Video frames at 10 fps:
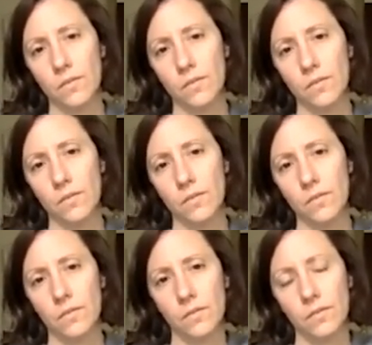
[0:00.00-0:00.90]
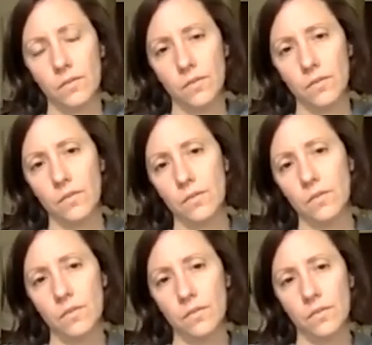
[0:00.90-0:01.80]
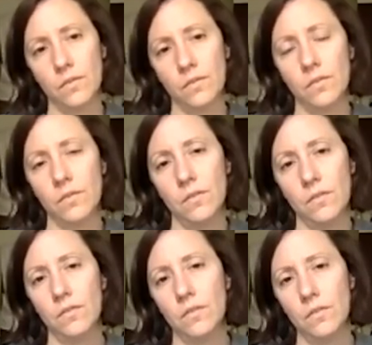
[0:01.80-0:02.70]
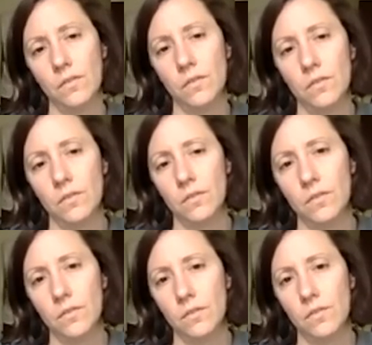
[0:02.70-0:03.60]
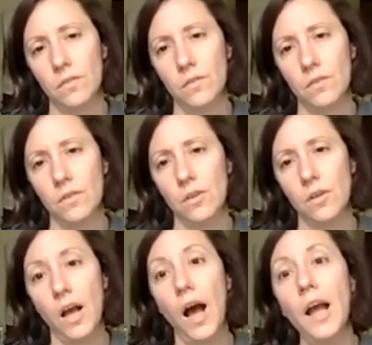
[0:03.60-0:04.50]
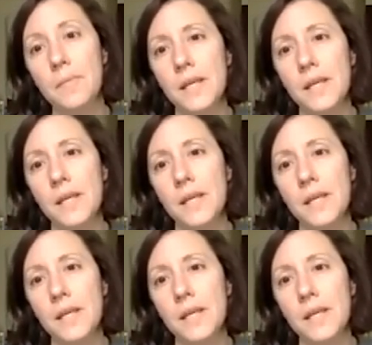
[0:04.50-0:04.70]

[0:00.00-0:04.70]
[no speech]